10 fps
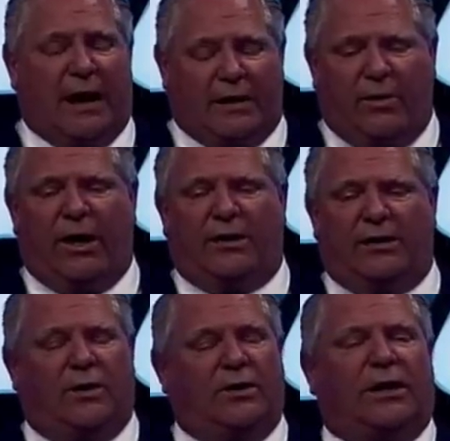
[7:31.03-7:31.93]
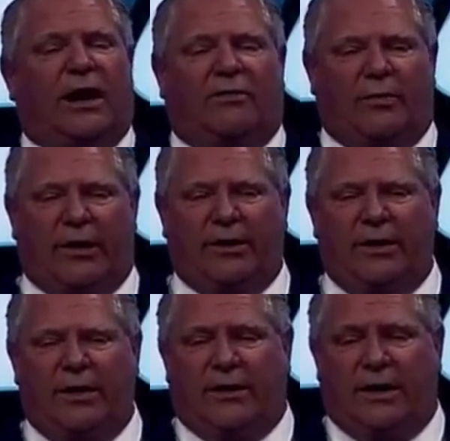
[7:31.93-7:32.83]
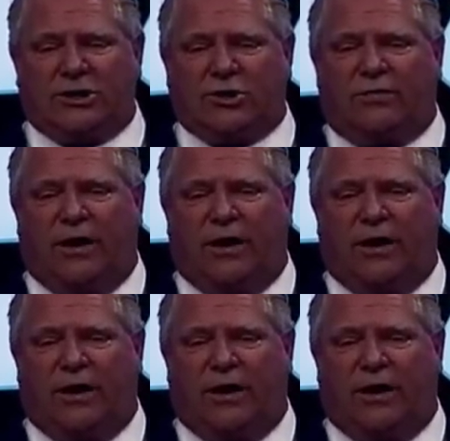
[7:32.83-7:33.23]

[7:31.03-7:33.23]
by the way, the only government in the history